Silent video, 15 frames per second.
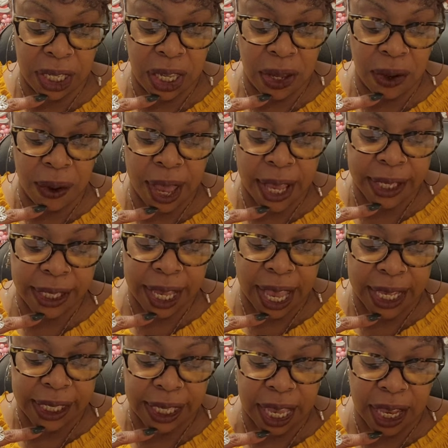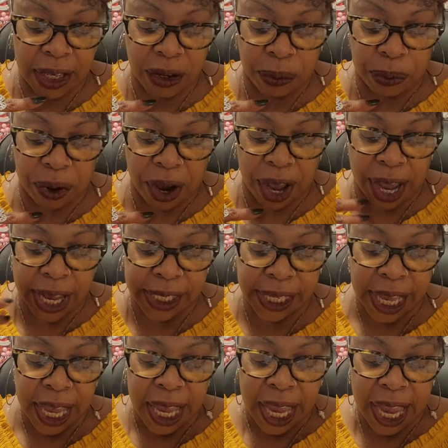USS Enterprise
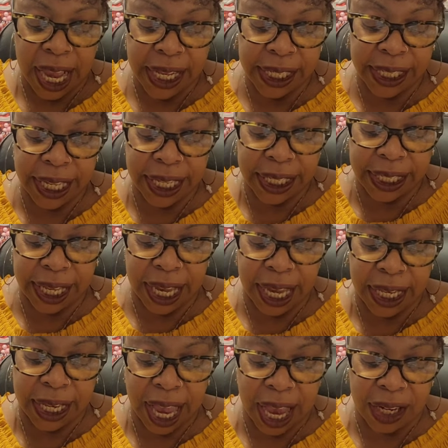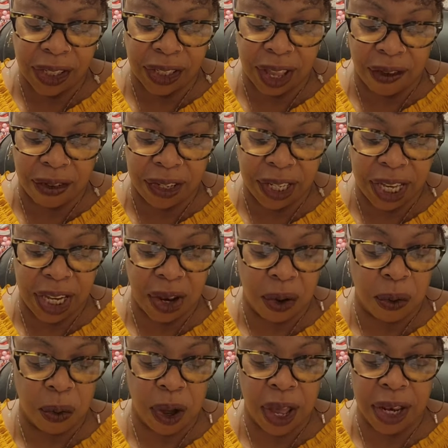
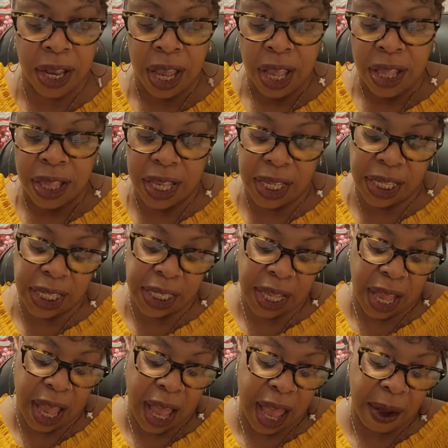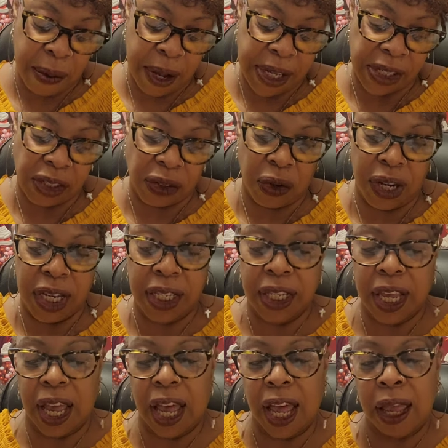NCC-1701. This is the highway screen
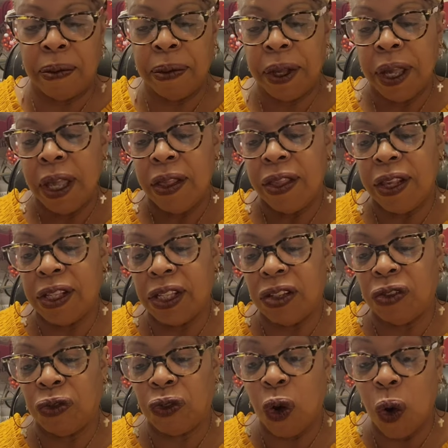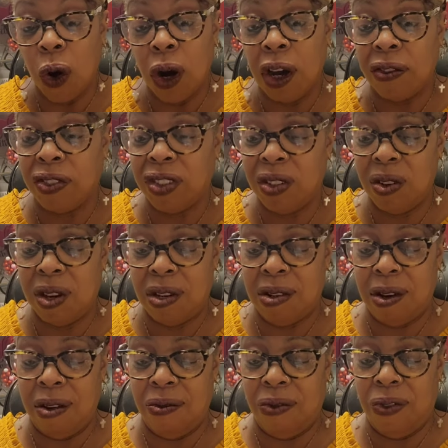time. This is four of
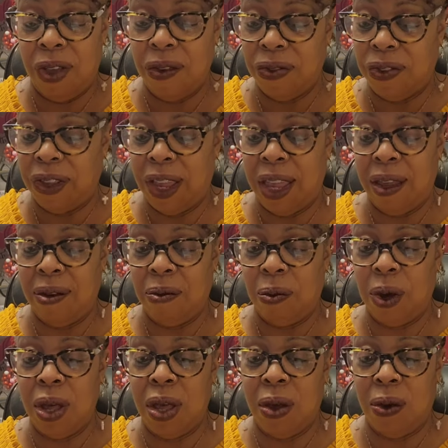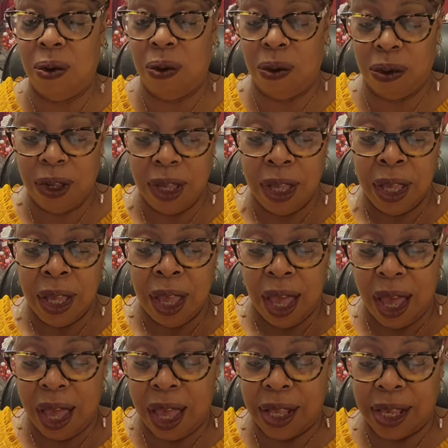250. Whoa.
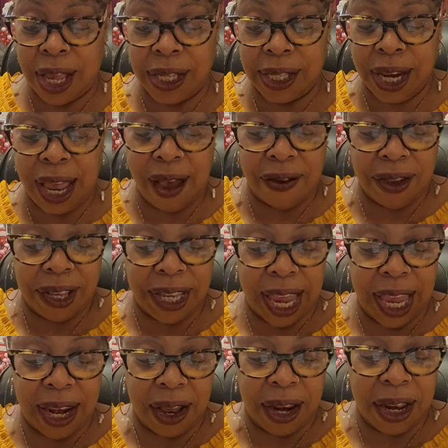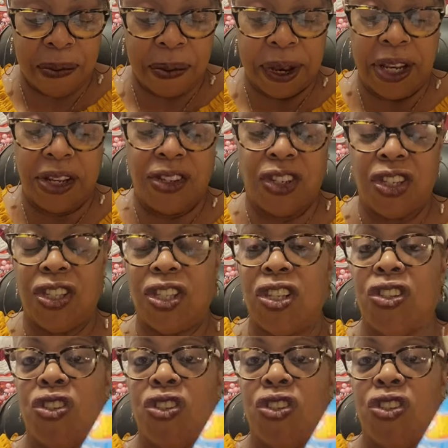It doesn't have a date on it, but it's just a